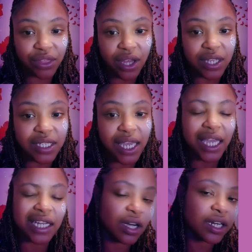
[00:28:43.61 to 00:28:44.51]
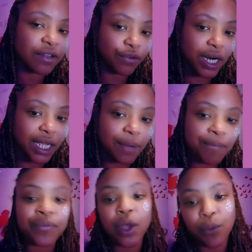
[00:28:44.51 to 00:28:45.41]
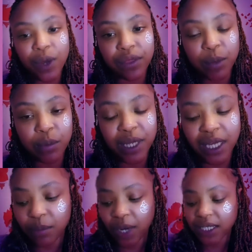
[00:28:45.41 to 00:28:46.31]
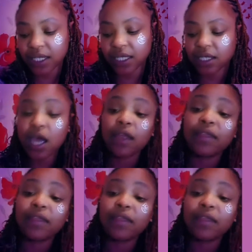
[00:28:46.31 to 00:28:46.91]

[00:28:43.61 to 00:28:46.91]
Thursday, and early Friday, with the moon being in Pisces.